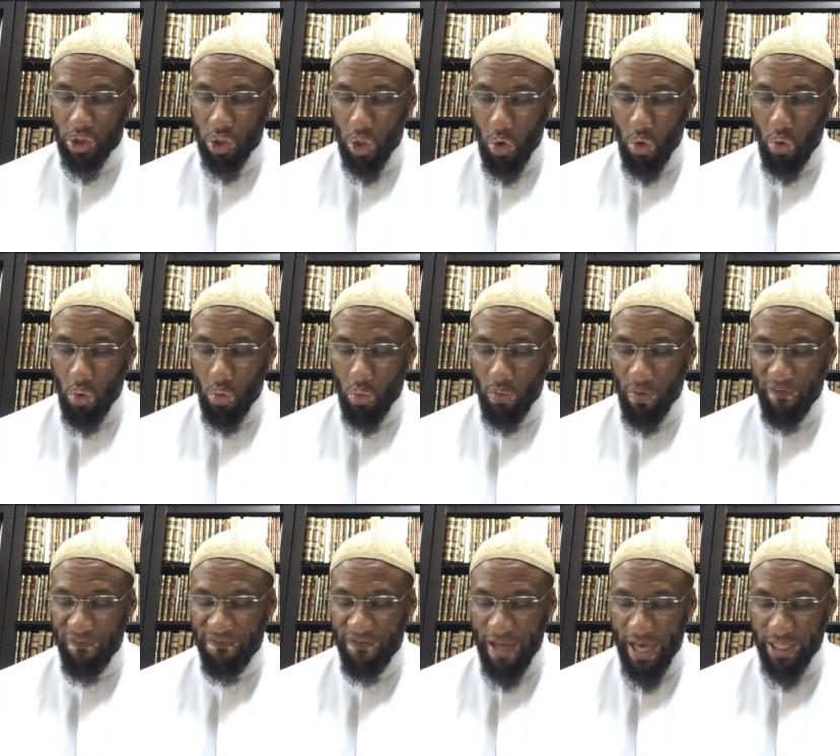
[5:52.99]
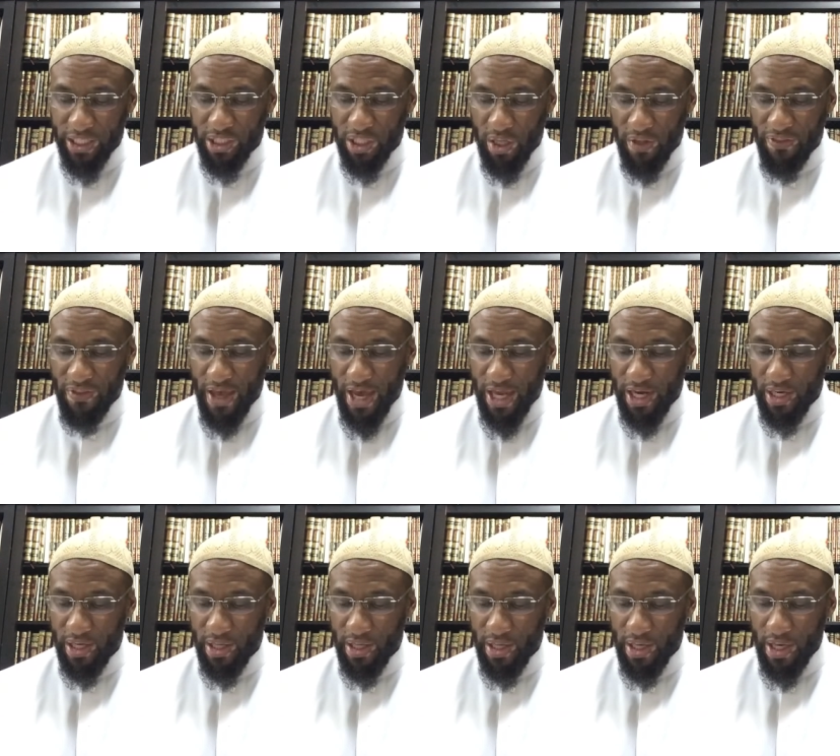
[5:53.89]
So reflect on
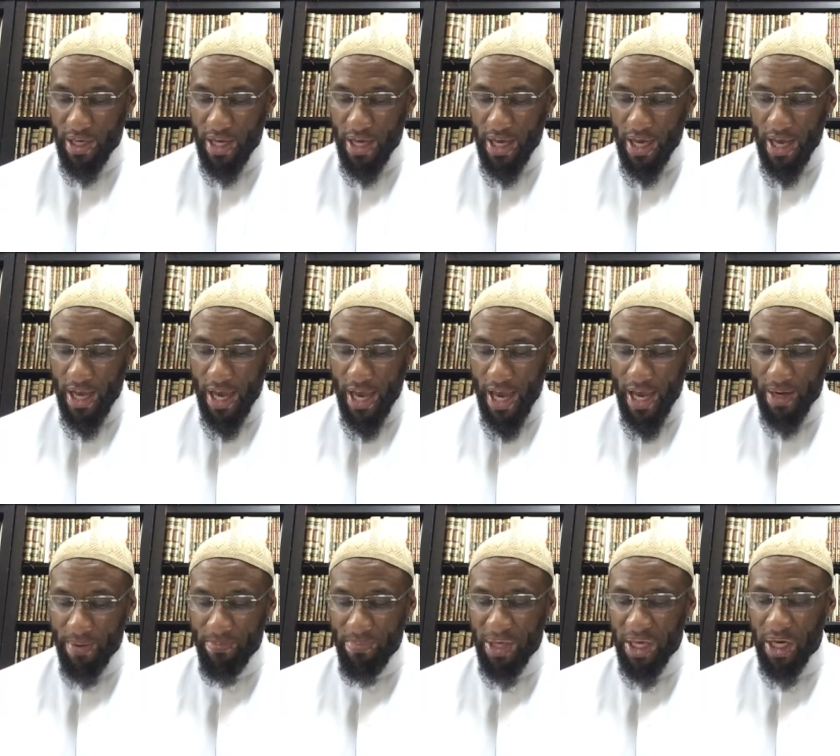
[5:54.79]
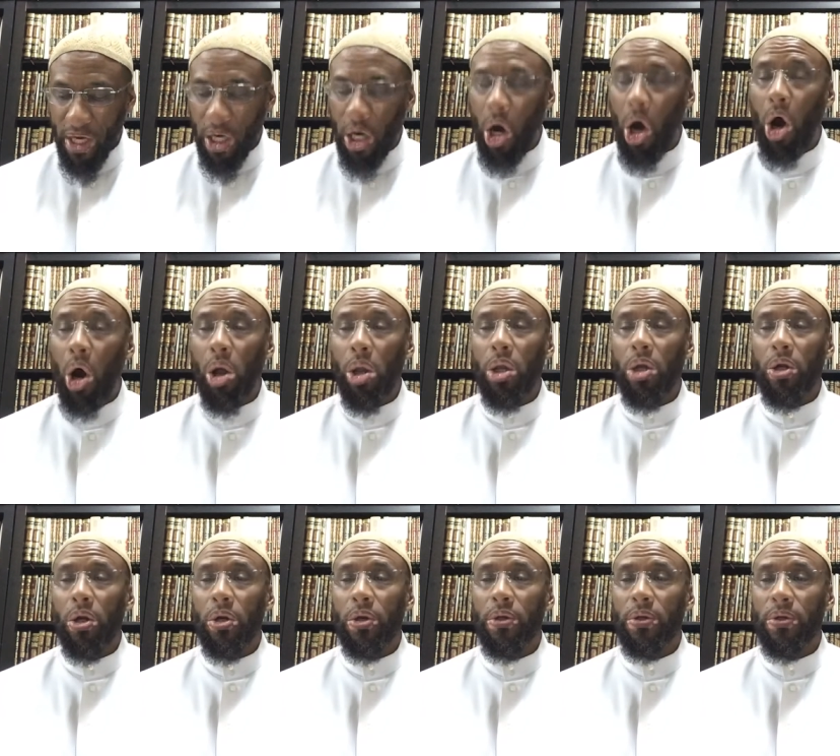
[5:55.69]
that and be a
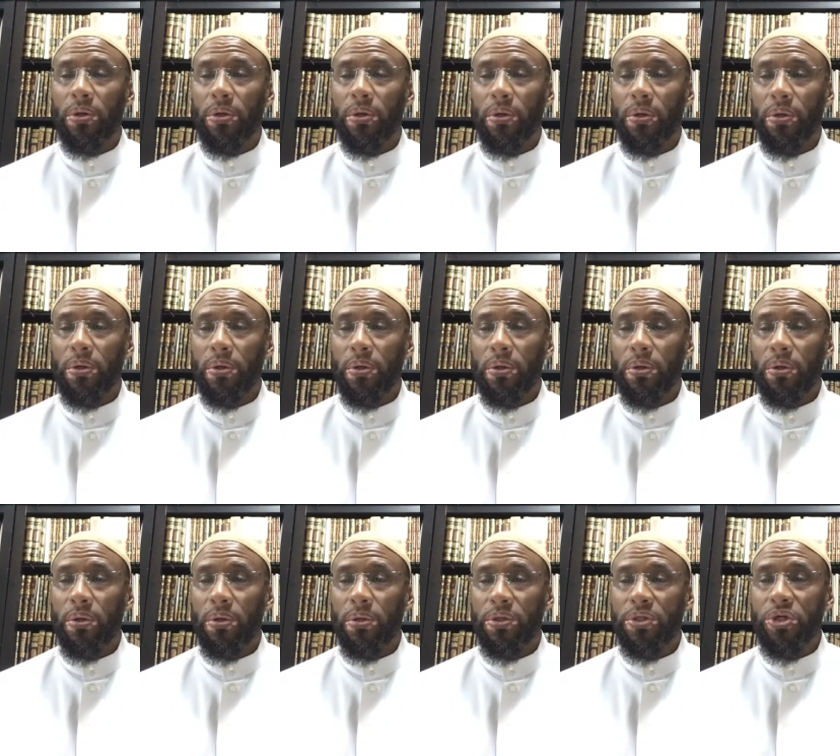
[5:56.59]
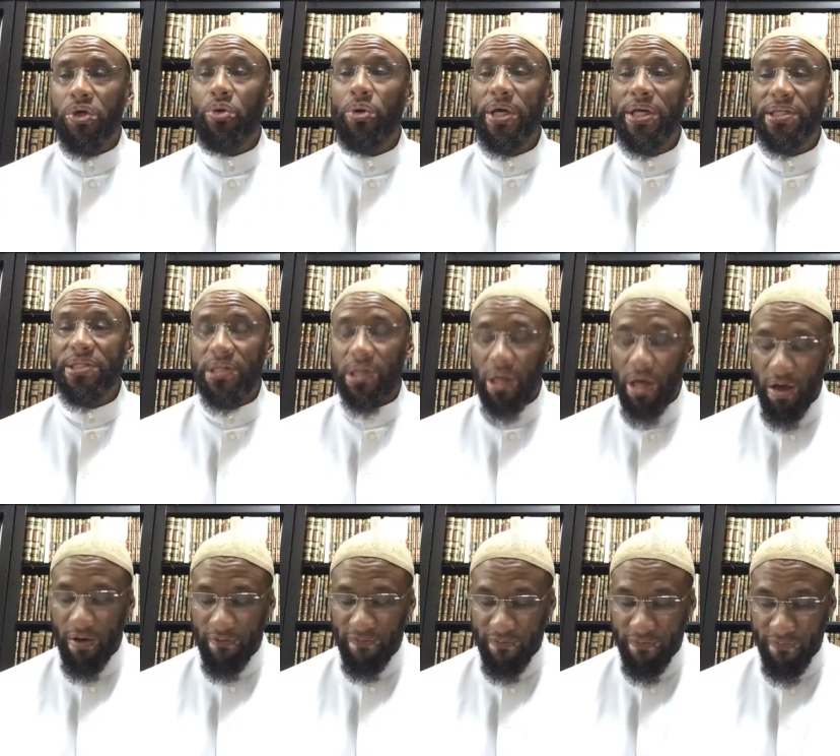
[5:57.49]
caller to his
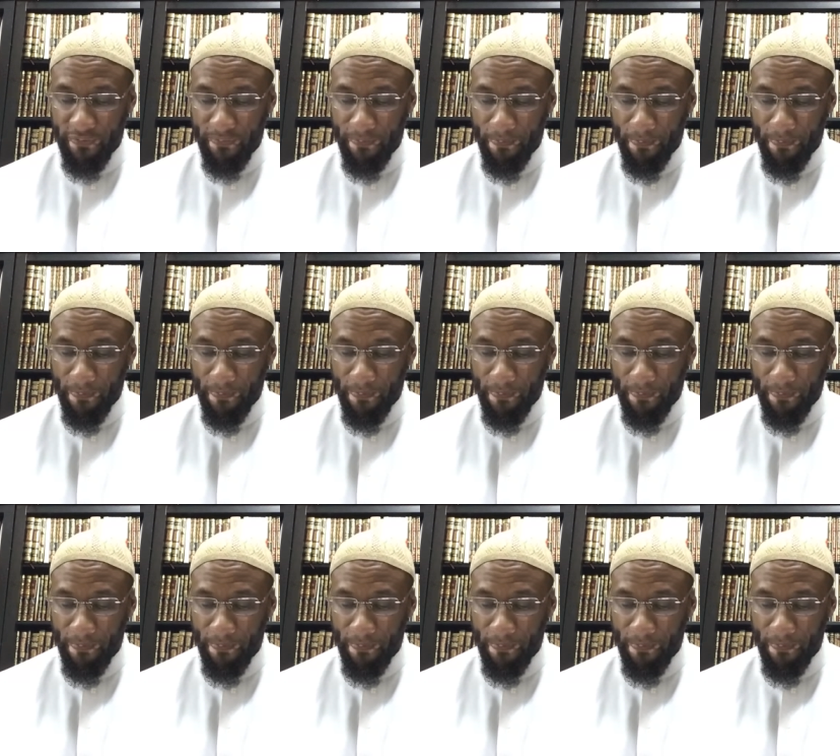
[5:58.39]
love.